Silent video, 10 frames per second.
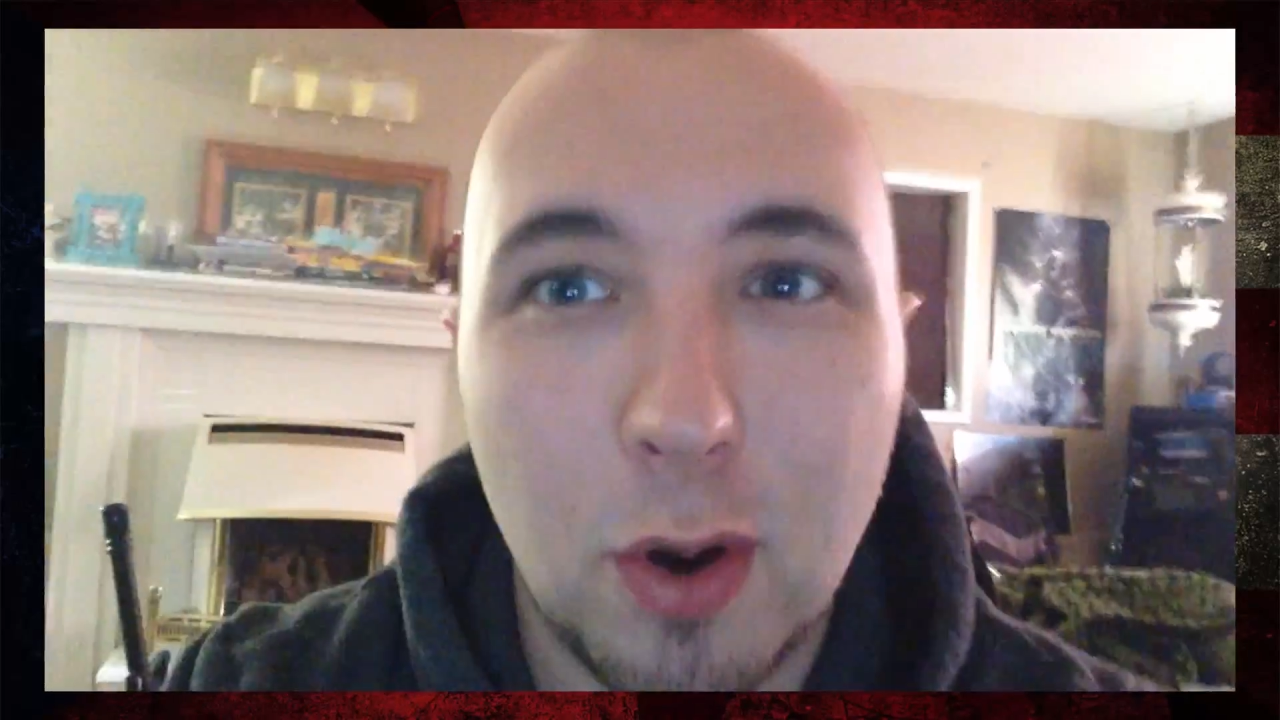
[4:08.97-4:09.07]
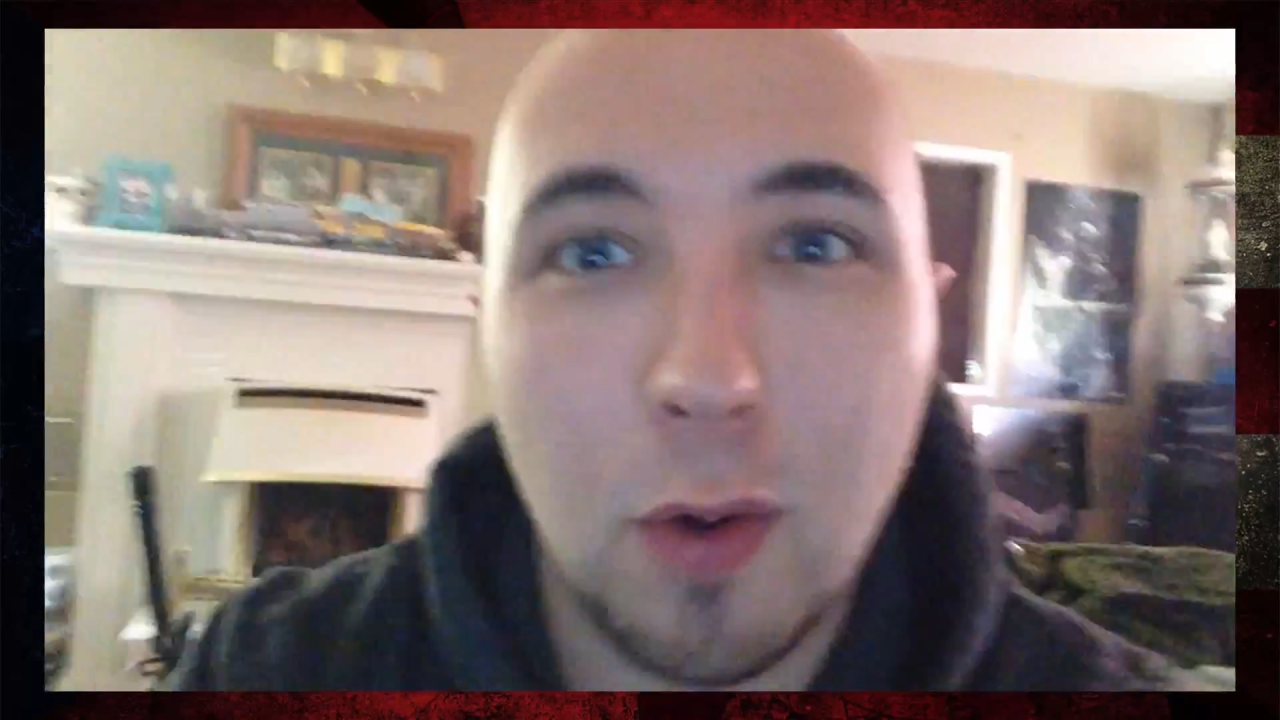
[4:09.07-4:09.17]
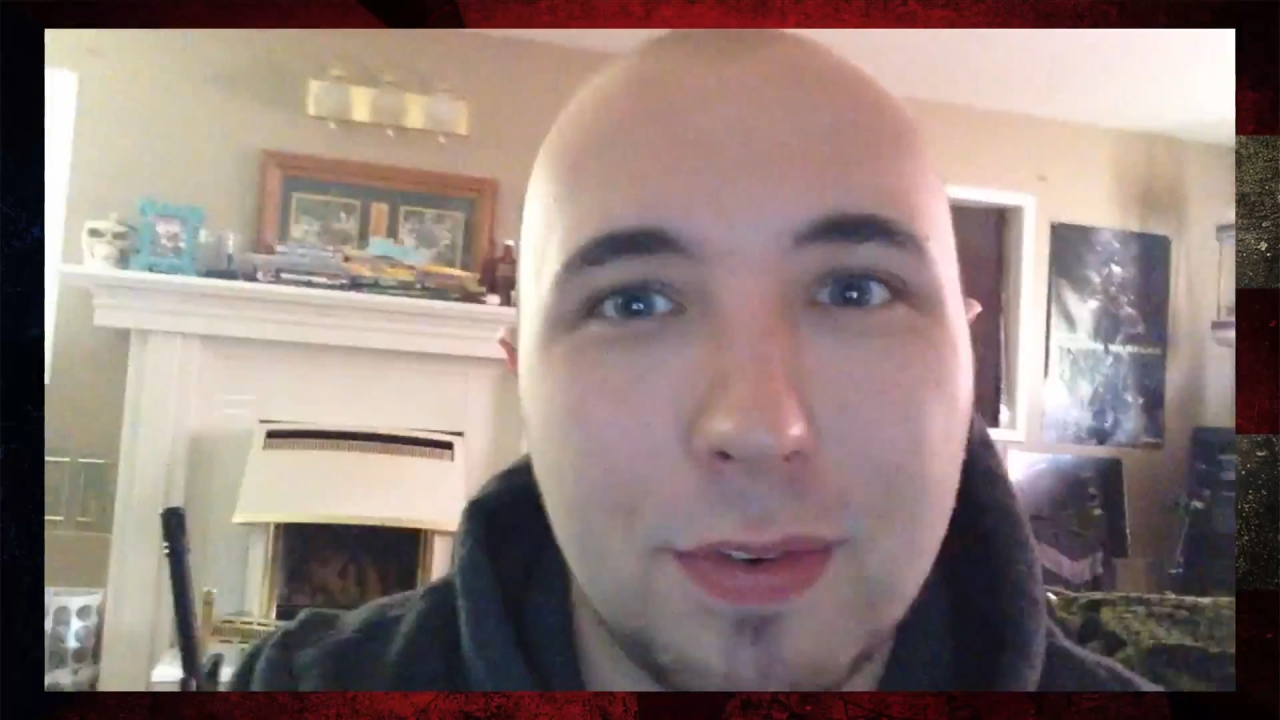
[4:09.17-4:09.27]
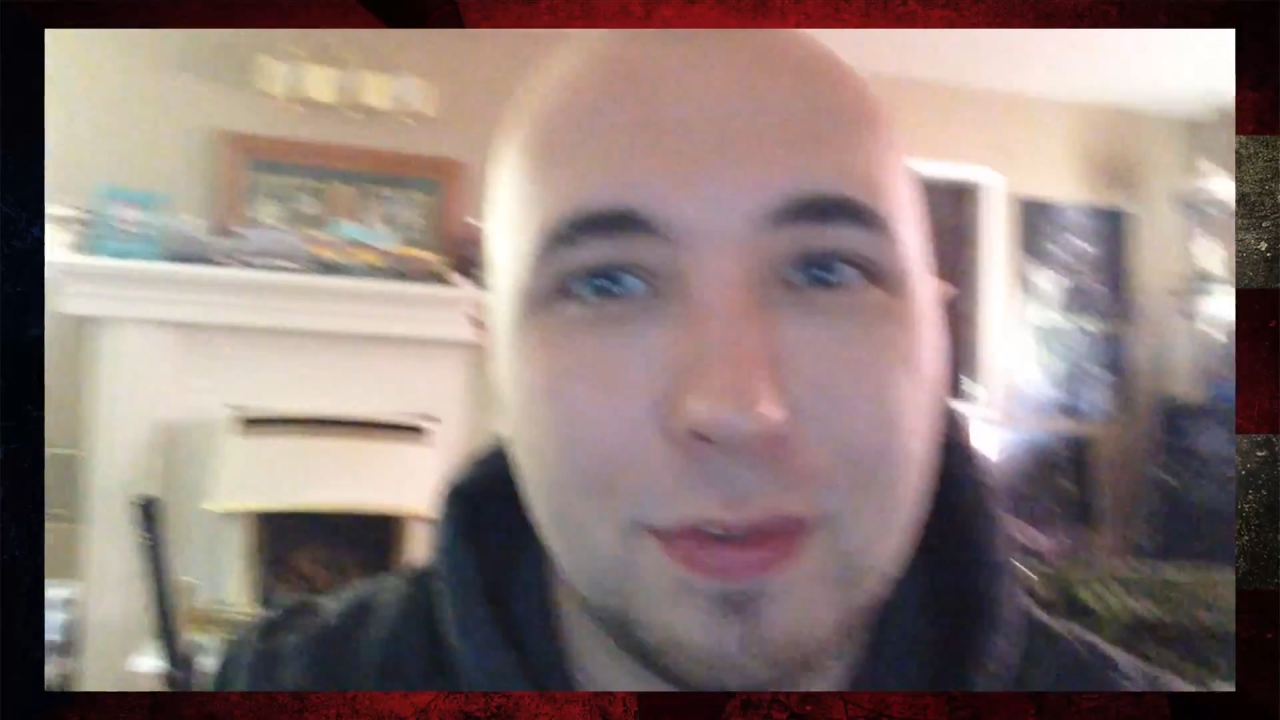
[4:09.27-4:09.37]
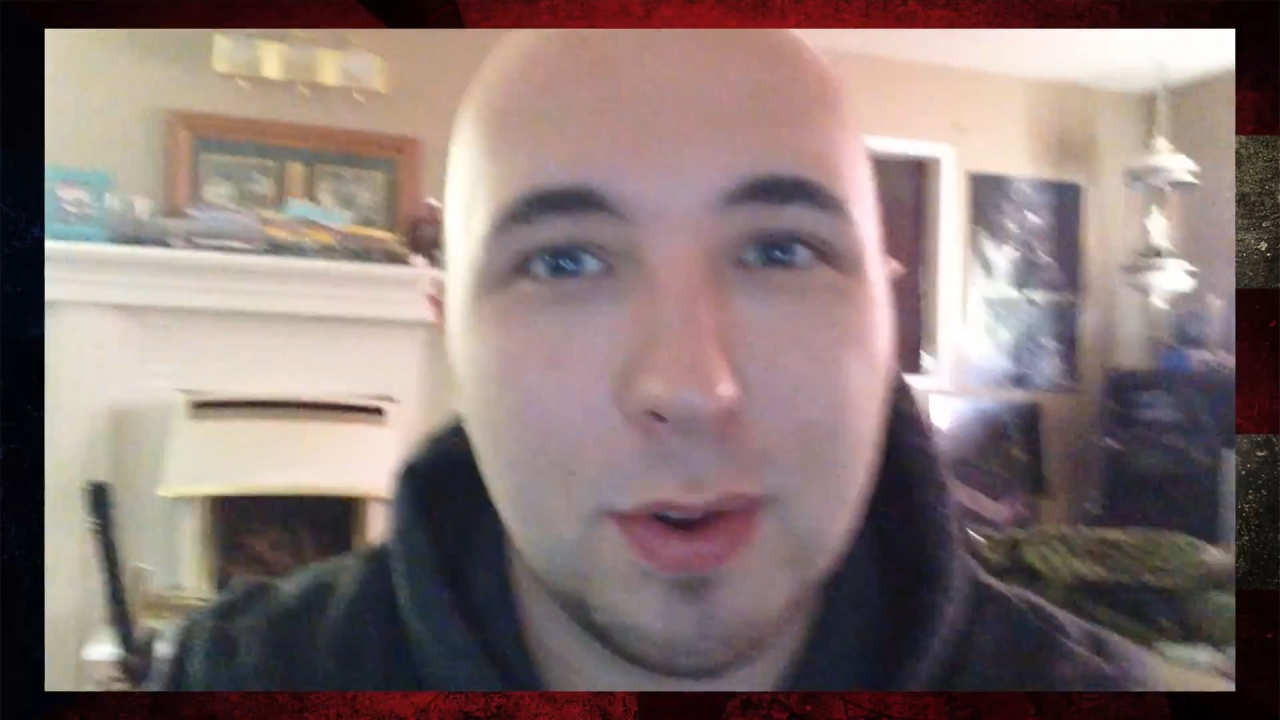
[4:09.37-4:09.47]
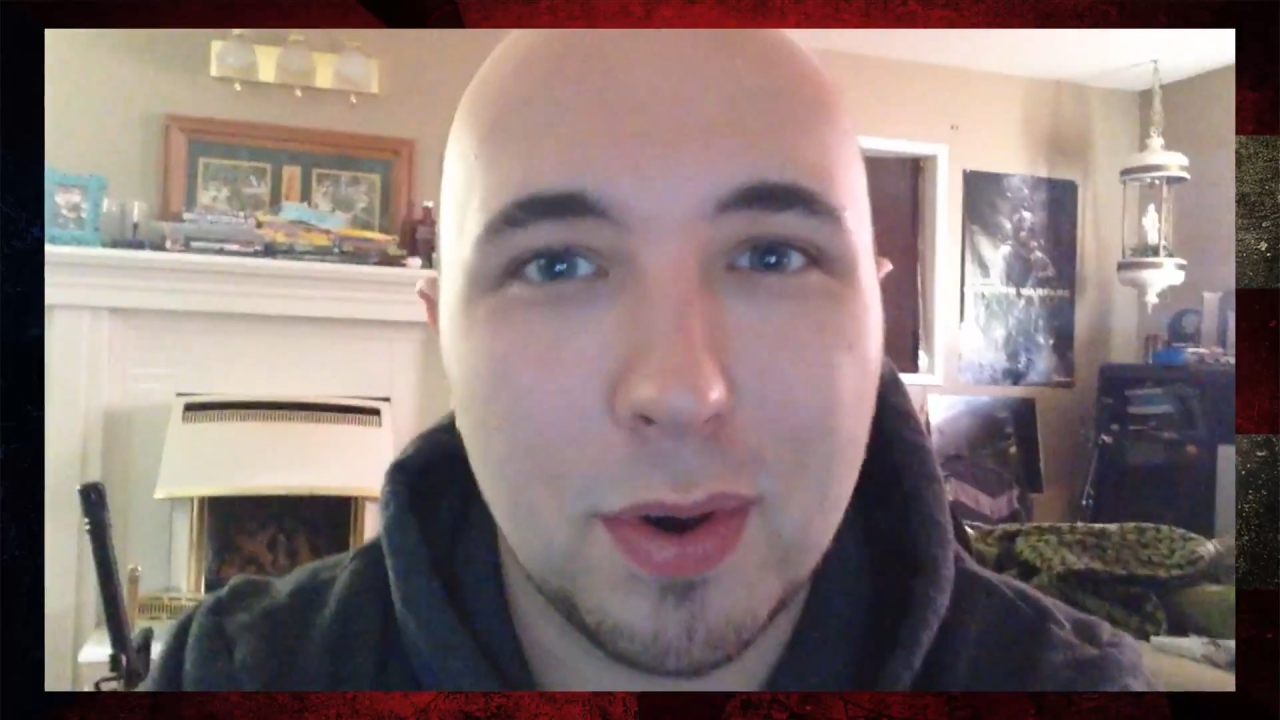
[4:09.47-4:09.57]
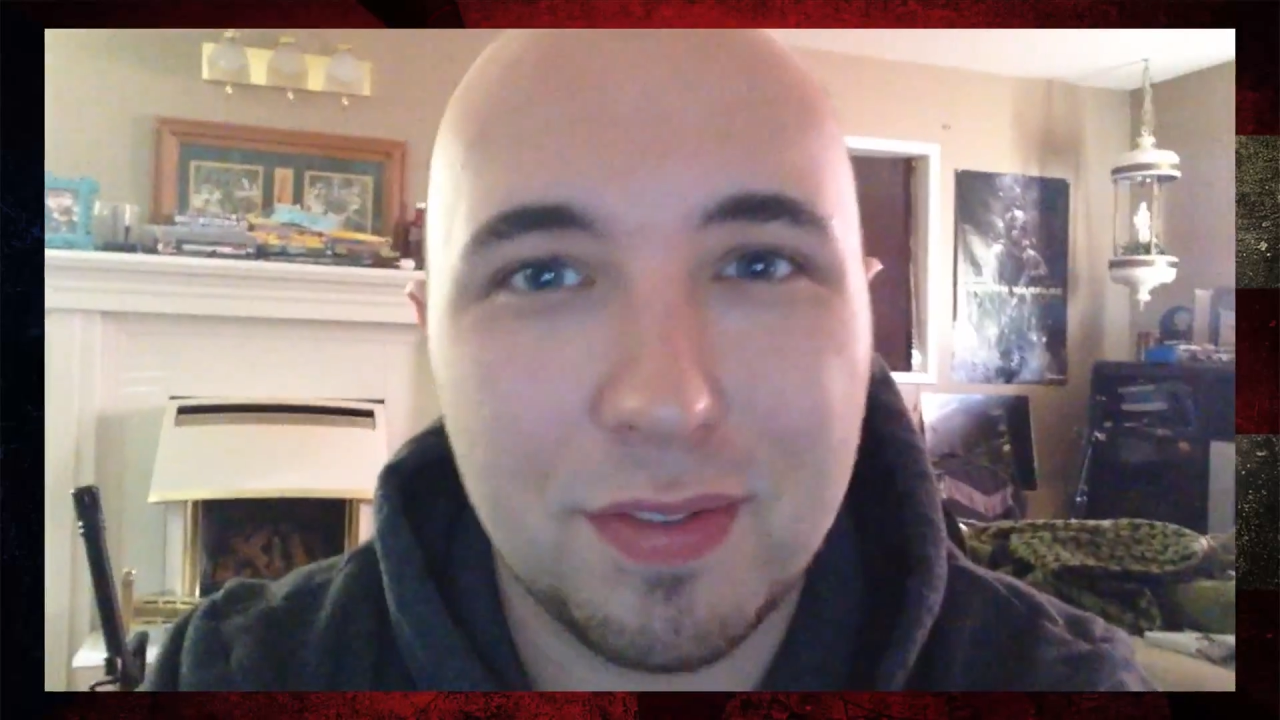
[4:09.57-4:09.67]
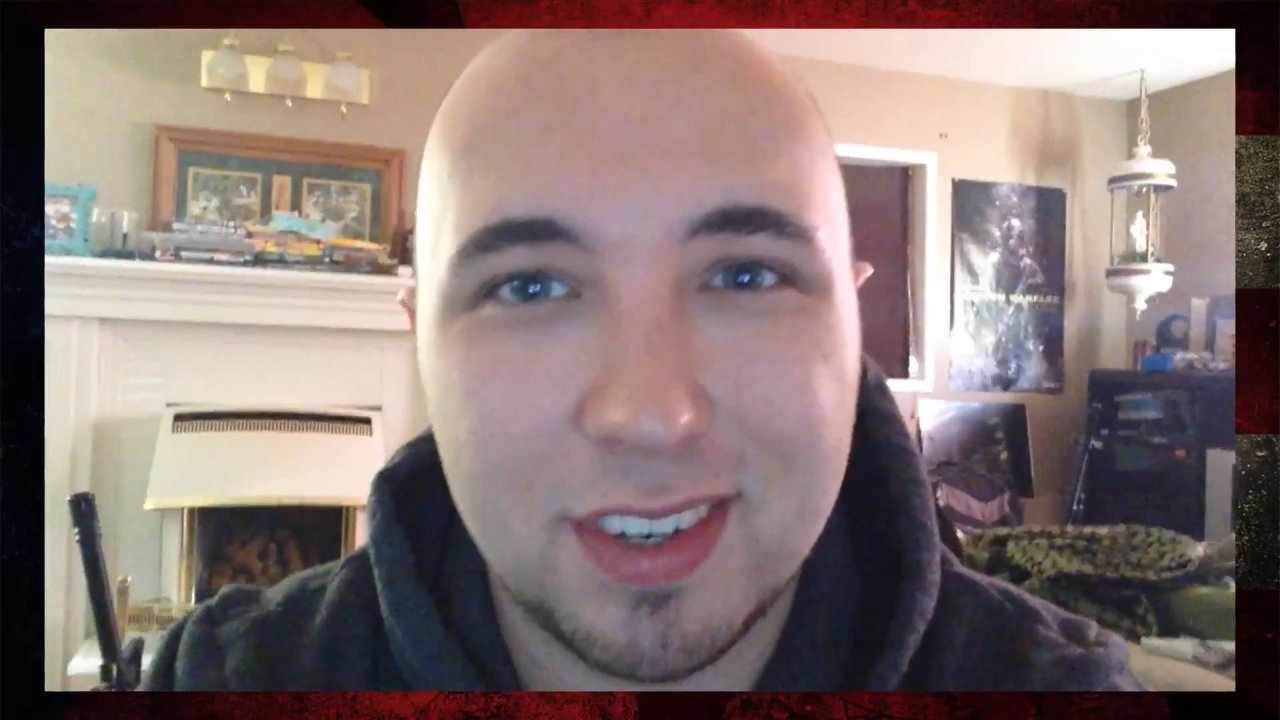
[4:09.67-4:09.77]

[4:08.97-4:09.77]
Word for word: overview with